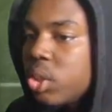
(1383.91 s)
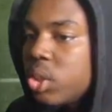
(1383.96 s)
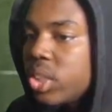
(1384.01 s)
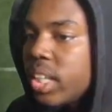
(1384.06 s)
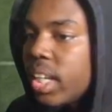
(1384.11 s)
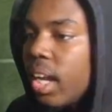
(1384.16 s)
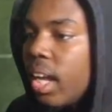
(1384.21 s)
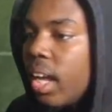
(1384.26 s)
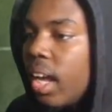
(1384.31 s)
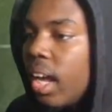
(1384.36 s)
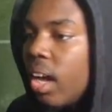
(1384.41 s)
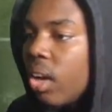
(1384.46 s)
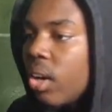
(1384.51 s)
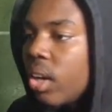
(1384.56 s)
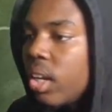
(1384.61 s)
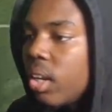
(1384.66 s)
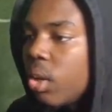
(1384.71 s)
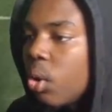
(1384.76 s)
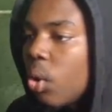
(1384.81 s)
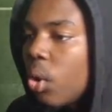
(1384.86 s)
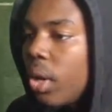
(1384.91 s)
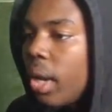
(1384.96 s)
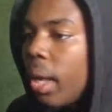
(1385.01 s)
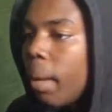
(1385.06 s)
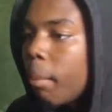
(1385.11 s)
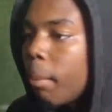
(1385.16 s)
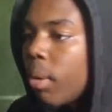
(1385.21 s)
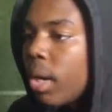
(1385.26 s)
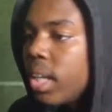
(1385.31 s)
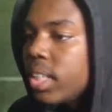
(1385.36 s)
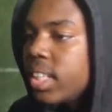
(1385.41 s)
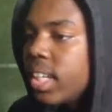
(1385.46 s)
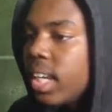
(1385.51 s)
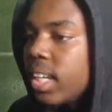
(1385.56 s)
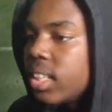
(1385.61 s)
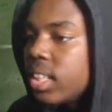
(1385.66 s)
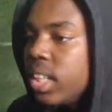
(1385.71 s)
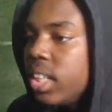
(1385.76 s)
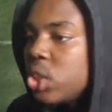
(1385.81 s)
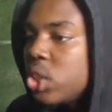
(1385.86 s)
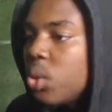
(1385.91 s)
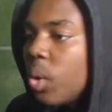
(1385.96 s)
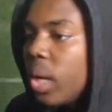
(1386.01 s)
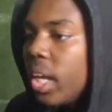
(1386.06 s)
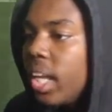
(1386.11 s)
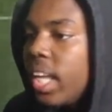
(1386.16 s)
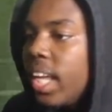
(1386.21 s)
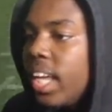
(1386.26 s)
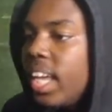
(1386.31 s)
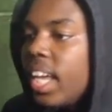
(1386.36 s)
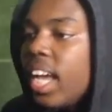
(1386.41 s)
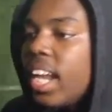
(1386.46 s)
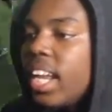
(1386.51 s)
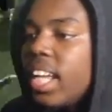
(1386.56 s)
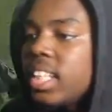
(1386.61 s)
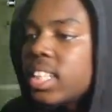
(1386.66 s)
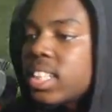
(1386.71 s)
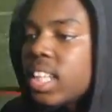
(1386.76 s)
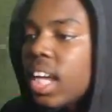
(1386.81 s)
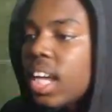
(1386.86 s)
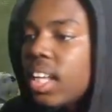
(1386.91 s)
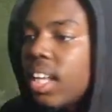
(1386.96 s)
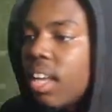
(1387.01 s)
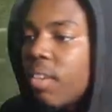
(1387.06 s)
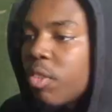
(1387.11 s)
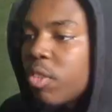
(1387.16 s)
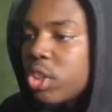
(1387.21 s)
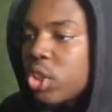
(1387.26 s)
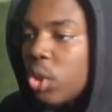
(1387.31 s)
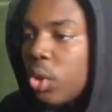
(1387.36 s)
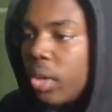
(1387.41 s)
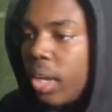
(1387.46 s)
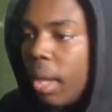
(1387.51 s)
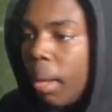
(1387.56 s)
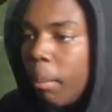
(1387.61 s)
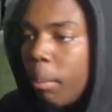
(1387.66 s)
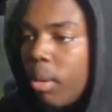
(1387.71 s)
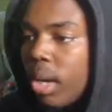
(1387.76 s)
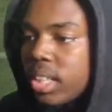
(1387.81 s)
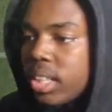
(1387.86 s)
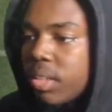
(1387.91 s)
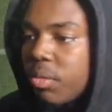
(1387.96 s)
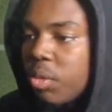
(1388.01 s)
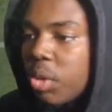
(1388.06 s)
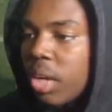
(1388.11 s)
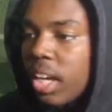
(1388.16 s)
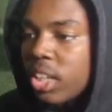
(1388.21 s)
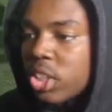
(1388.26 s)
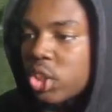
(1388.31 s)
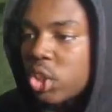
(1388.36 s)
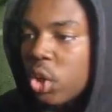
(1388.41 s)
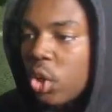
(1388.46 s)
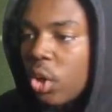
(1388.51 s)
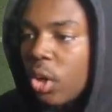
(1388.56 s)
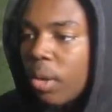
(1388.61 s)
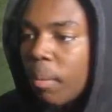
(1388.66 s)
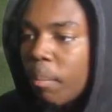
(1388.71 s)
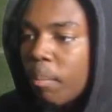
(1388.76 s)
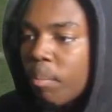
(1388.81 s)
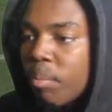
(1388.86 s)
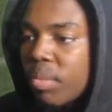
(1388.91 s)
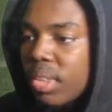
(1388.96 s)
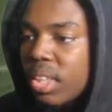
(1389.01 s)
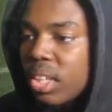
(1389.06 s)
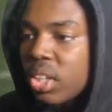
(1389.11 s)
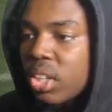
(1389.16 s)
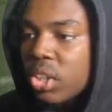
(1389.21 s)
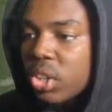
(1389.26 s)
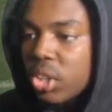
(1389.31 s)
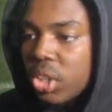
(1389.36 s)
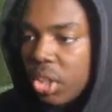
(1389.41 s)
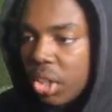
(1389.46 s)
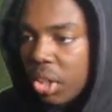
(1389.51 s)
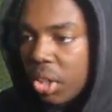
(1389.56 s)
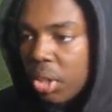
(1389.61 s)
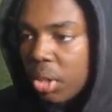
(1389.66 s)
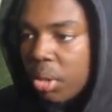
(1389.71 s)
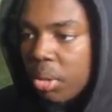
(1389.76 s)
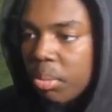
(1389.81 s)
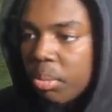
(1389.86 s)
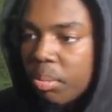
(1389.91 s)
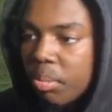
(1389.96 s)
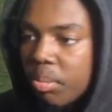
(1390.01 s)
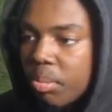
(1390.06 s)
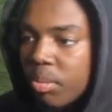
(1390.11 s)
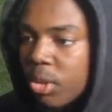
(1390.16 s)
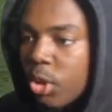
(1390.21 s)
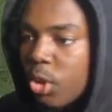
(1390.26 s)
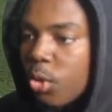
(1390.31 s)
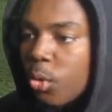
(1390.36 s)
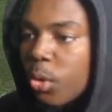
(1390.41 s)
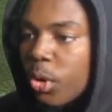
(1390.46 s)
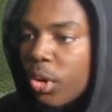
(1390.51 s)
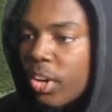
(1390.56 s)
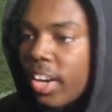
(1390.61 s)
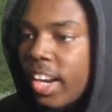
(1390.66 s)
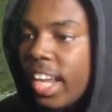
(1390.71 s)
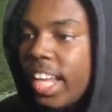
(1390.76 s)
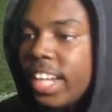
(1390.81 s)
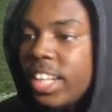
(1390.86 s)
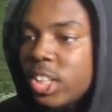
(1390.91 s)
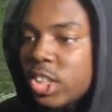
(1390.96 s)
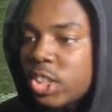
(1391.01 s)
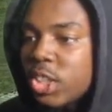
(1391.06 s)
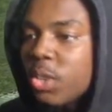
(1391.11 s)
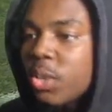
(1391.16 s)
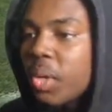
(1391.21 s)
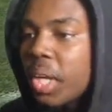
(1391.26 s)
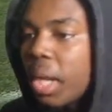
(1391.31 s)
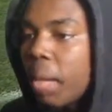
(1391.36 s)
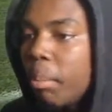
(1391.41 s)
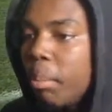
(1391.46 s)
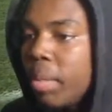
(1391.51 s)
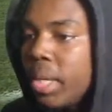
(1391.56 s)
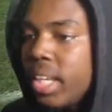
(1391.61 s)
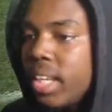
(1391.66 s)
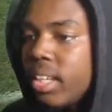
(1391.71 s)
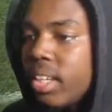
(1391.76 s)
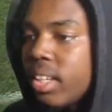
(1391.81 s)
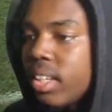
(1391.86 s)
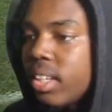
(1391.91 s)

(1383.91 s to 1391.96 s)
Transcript: You see how on that press he had inside leverage on that press. If you guys saw the corner, and he still got beat.